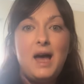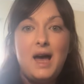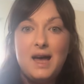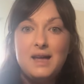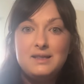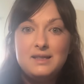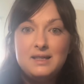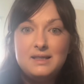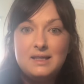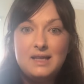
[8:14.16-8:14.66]

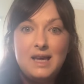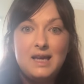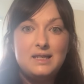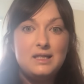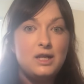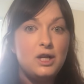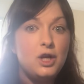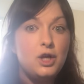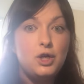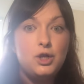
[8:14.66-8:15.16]
As I
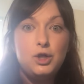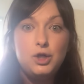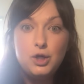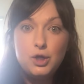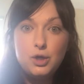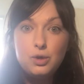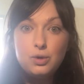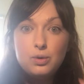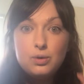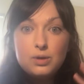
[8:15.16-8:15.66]
said,
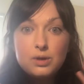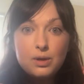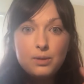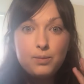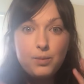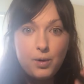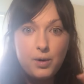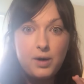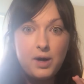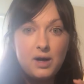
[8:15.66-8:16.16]
use
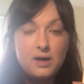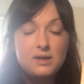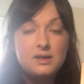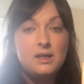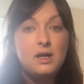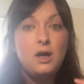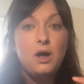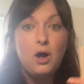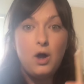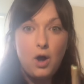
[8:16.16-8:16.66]

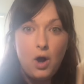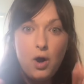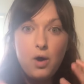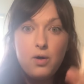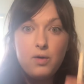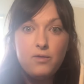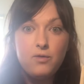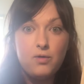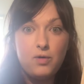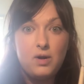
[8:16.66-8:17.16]
products
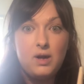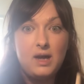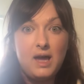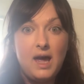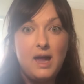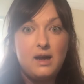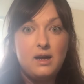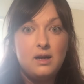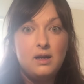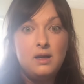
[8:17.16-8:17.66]
over
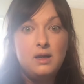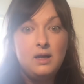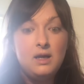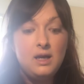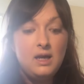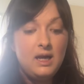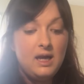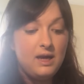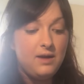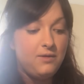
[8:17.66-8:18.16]
again
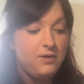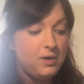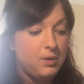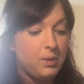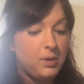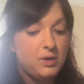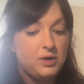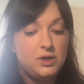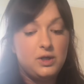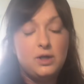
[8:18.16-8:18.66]
if you
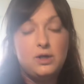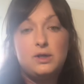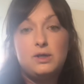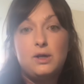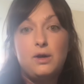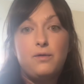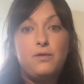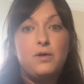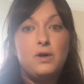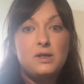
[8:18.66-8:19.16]
want to.
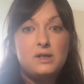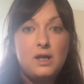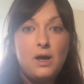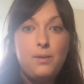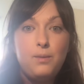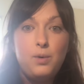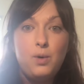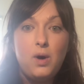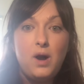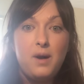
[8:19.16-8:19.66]
So for
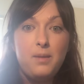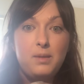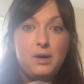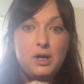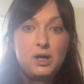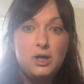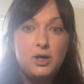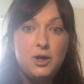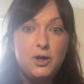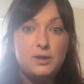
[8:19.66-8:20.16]
example, I'm
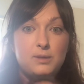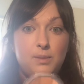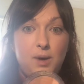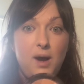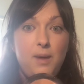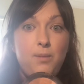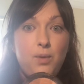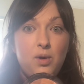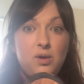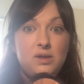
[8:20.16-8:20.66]
going to use
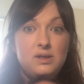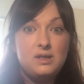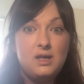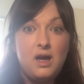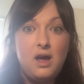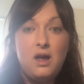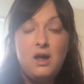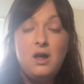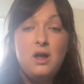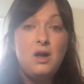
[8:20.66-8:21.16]
my
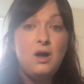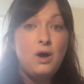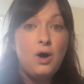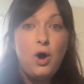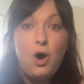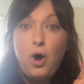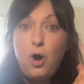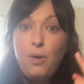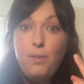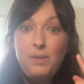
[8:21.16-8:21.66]
bronzer
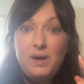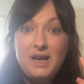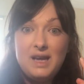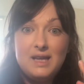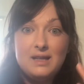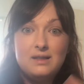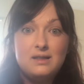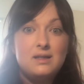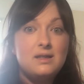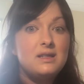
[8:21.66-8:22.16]
on my
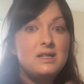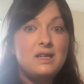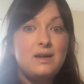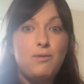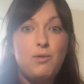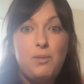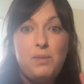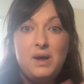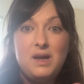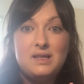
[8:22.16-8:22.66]
lids to
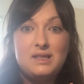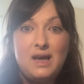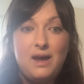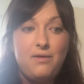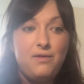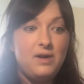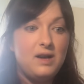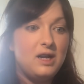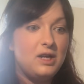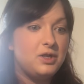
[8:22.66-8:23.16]
give a bit of
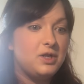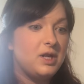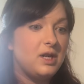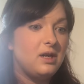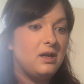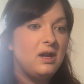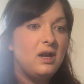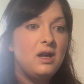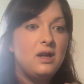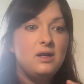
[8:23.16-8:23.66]

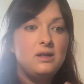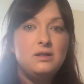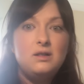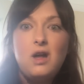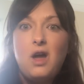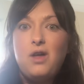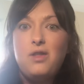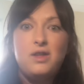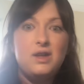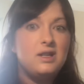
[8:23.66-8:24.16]
definition.
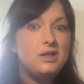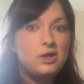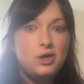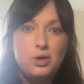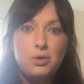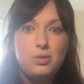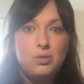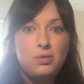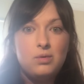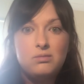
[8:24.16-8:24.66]
Nothing
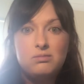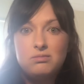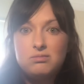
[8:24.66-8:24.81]
too